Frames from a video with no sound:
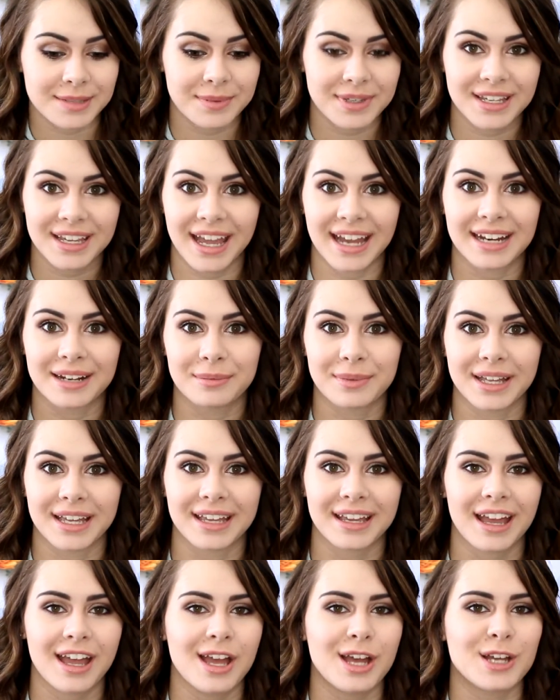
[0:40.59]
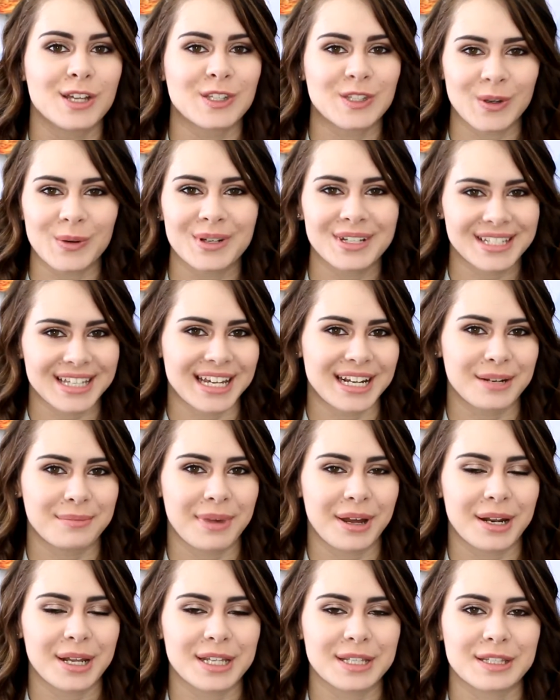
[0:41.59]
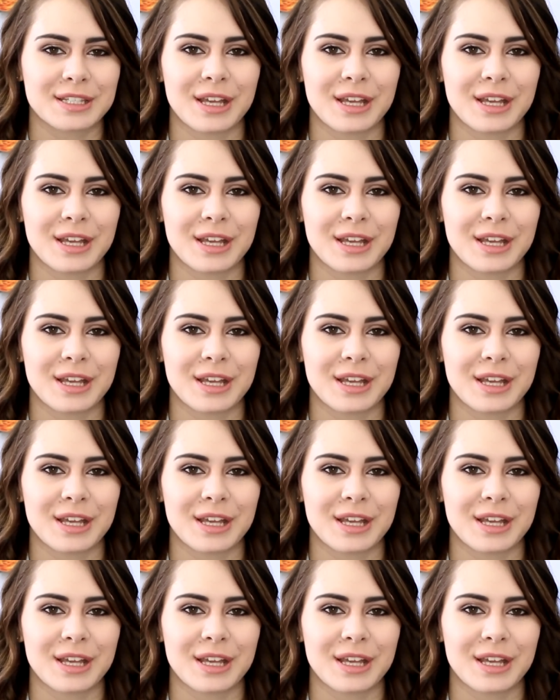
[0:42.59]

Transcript: to me and I'm like so excited about it.